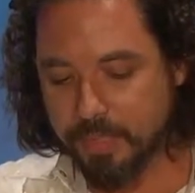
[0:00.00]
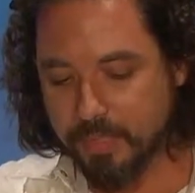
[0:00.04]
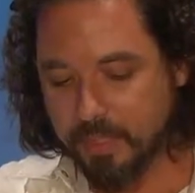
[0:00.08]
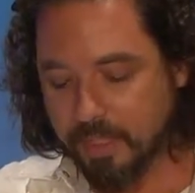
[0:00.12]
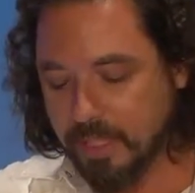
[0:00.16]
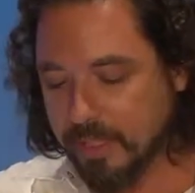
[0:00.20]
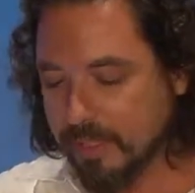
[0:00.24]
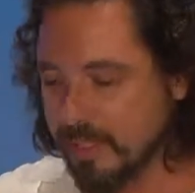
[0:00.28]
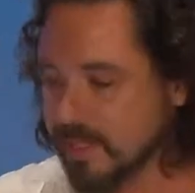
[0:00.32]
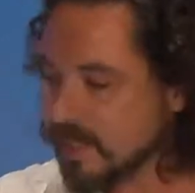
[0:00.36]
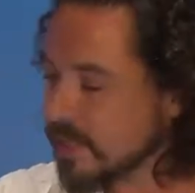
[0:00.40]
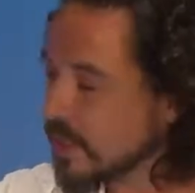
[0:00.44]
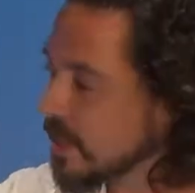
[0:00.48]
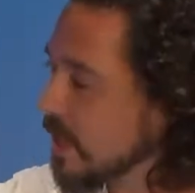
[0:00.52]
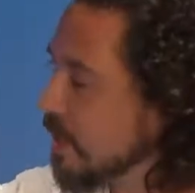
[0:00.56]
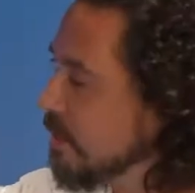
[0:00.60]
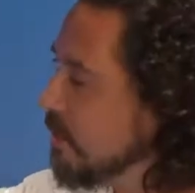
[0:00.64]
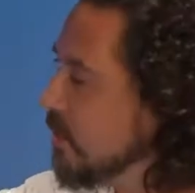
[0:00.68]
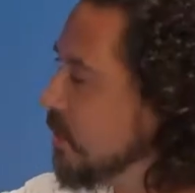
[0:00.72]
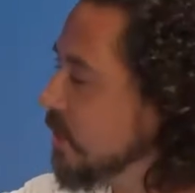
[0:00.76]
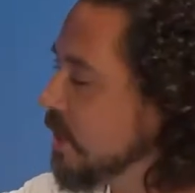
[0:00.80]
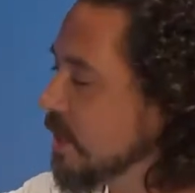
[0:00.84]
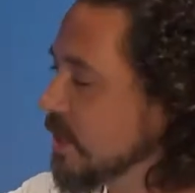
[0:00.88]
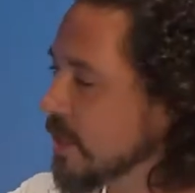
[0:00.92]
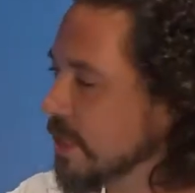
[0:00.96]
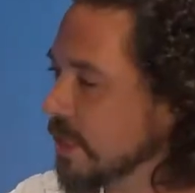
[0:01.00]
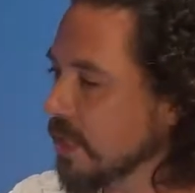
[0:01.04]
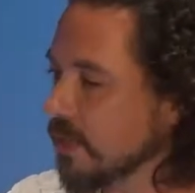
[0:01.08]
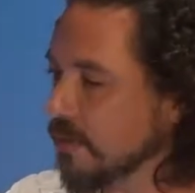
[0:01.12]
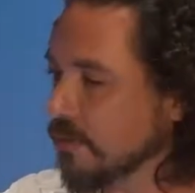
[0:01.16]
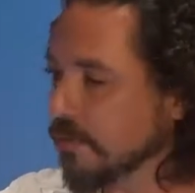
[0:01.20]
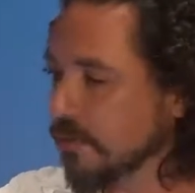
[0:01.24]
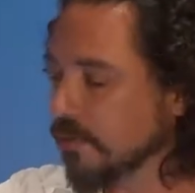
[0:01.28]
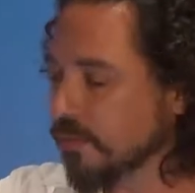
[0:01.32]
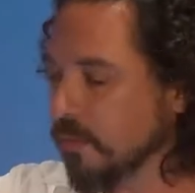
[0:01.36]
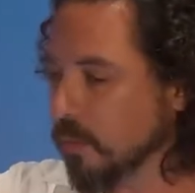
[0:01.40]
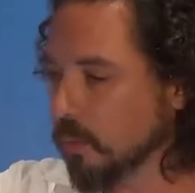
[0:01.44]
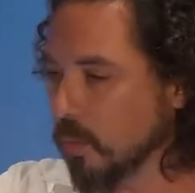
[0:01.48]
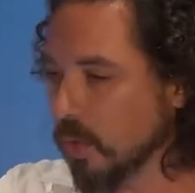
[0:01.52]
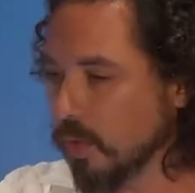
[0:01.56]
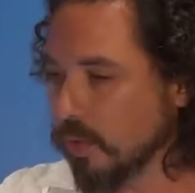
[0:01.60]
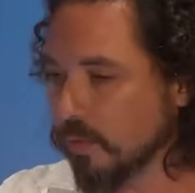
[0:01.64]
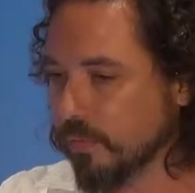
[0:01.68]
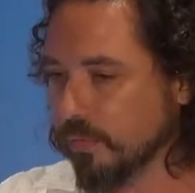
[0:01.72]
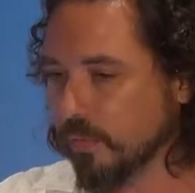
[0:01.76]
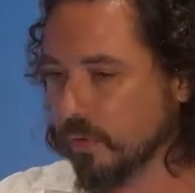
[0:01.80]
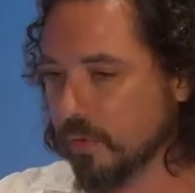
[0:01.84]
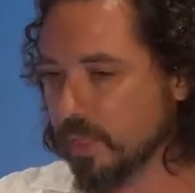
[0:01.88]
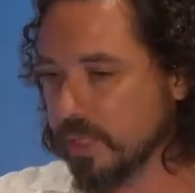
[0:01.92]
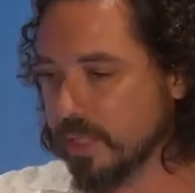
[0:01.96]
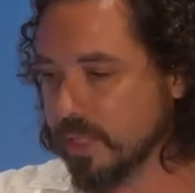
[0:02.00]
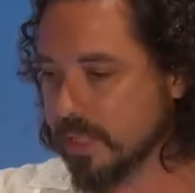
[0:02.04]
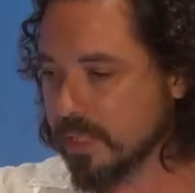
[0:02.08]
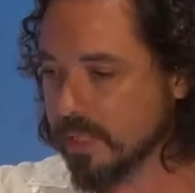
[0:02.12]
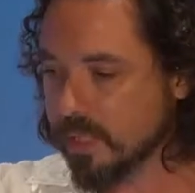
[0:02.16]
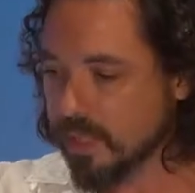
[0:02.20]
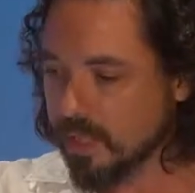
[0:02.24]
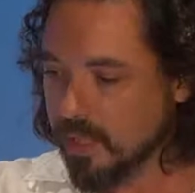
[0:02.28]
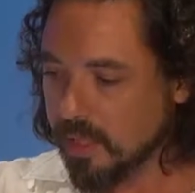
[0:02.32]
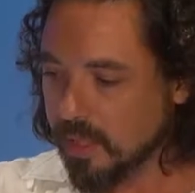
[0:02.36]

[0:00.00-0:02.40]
And, and the sculpture itself of the waterfall, it's